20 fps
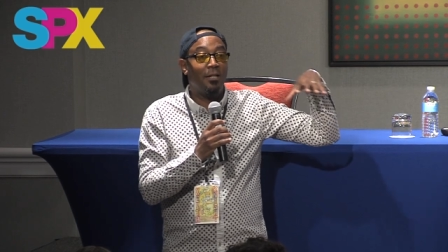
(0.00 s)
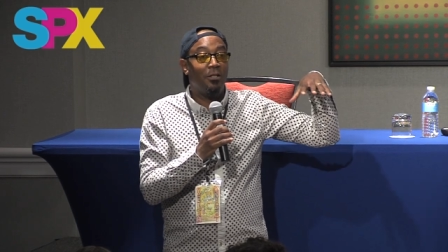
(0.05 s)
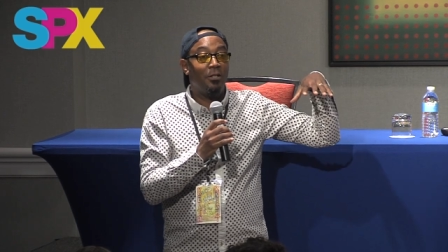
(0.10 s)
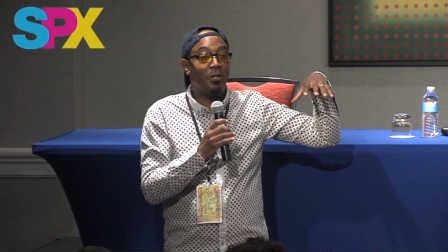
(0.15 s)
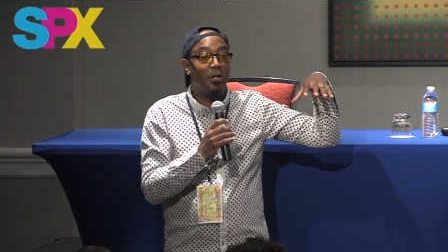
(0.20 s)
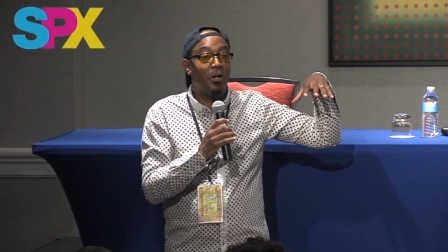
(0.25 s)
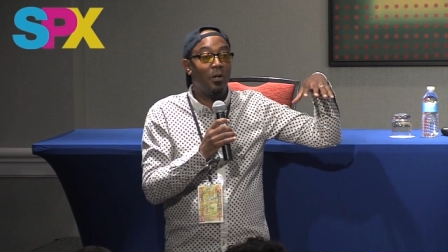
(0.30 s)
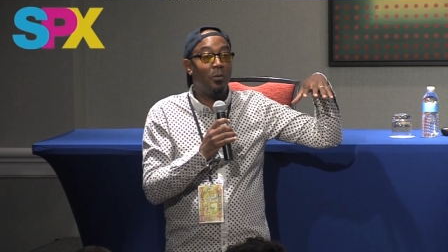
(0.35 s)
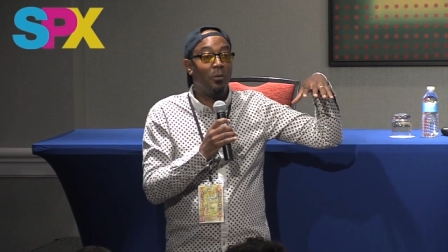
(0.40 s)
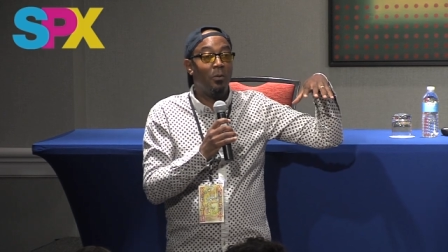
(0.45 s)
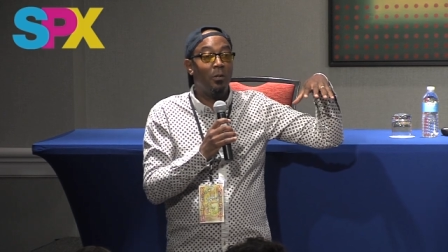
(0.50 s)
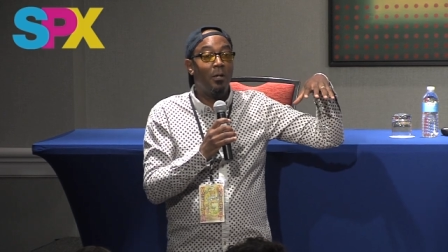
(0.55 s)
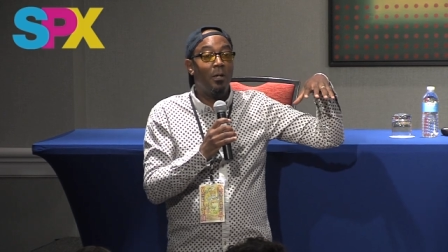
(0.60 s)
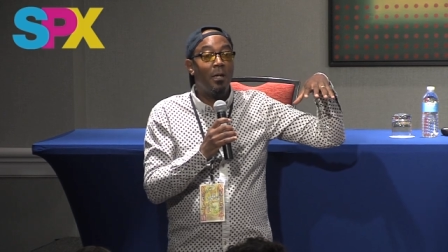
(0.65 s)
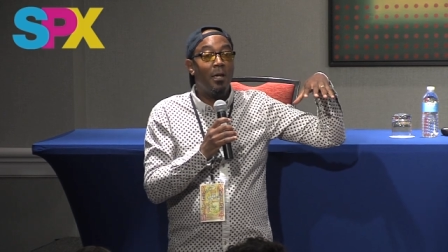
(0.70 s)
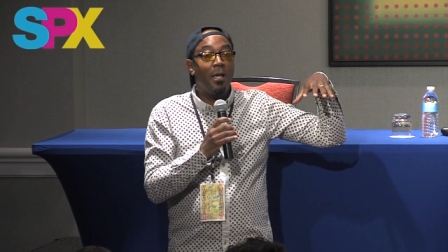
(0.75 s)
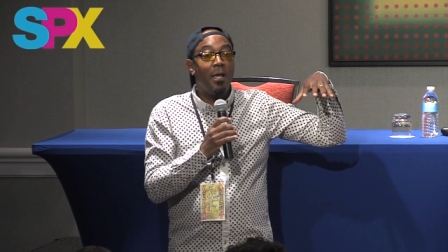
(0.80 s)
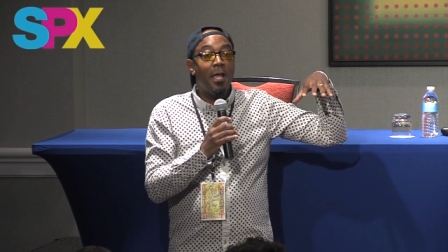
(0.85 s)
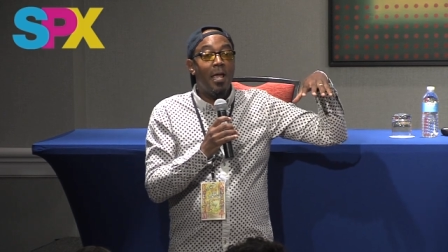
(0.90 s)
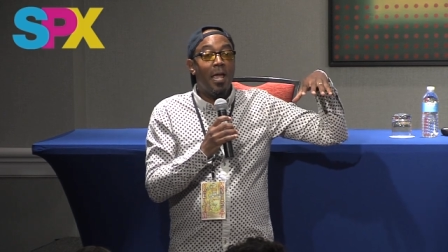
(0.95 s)
you know?
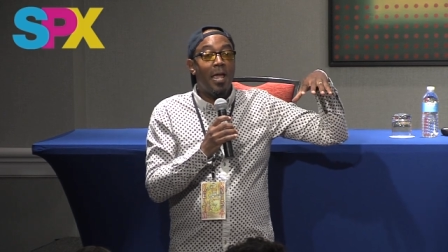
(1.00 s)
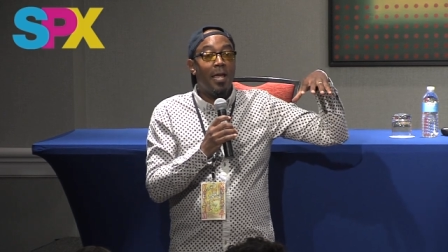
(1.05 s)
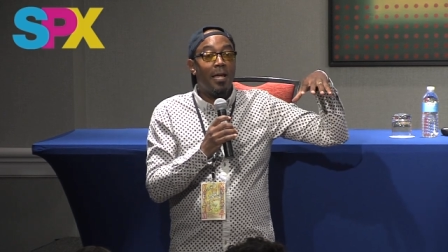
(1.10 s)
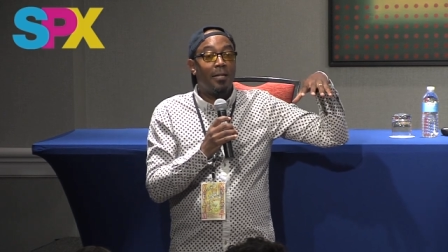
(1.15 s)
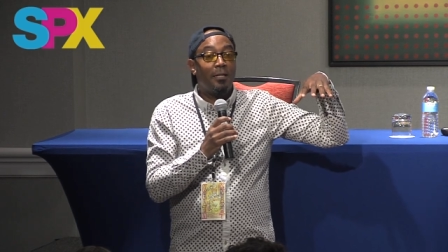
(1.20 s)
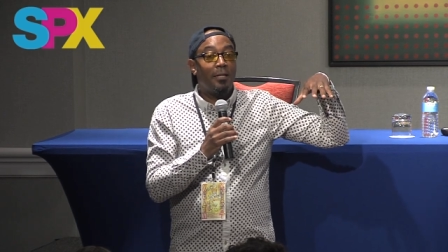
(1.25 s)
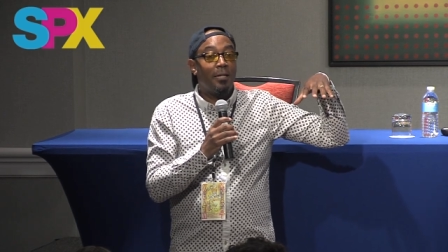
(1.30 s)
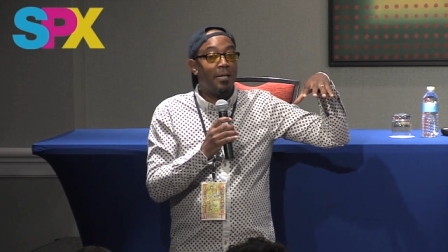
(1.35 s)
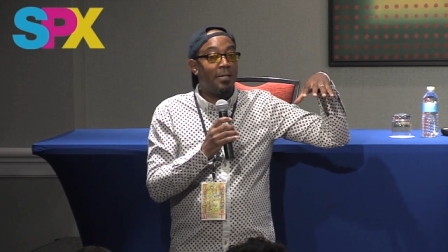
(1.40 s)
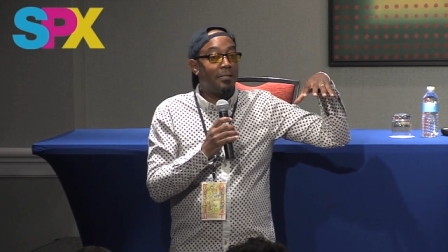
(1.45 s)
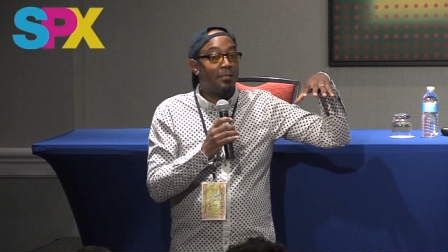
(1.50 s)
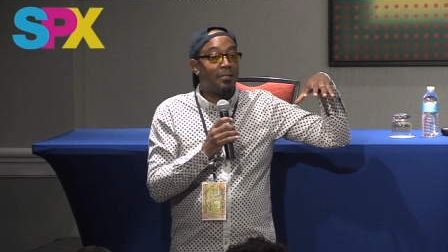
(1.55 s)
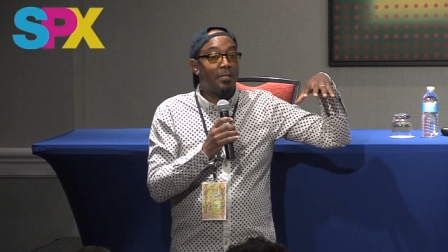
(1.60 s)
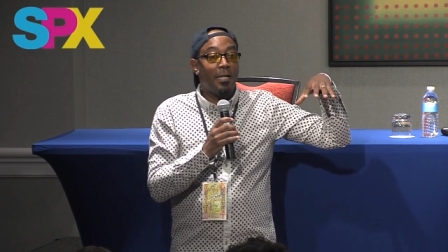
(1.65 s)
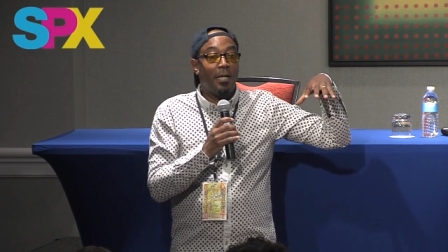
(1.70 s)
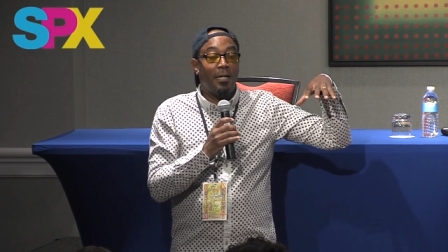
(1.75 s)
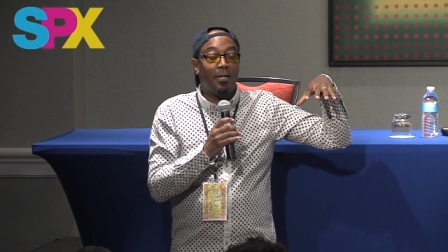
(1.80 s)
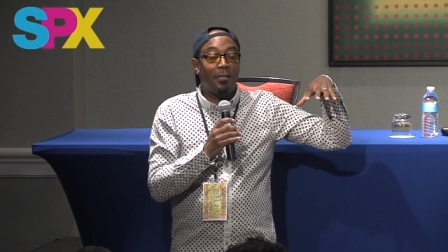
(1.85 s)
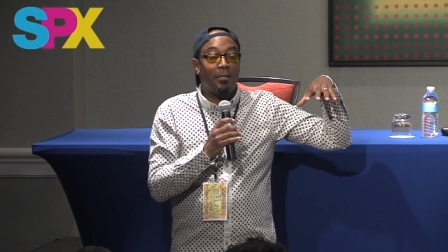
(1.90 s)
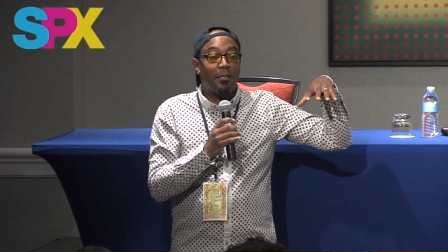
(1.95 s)
And it's
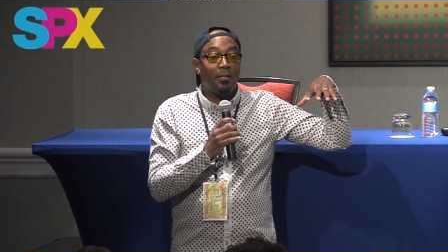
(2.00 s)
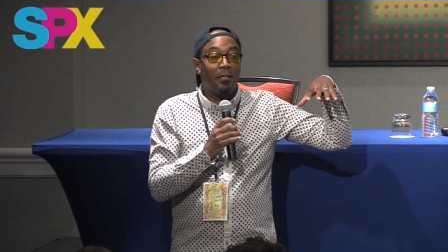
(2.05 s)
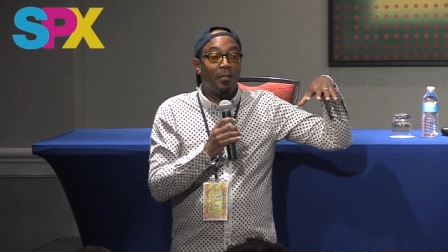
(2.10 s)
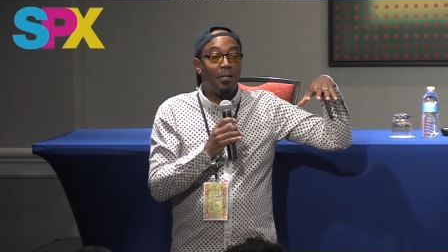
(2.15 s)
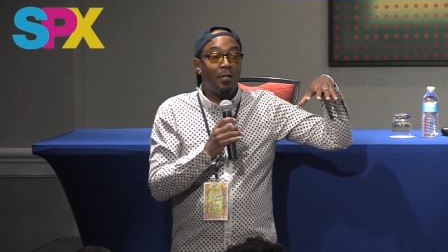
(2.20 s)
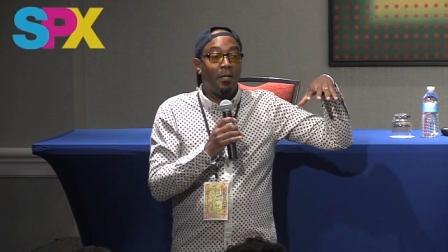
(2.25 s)
like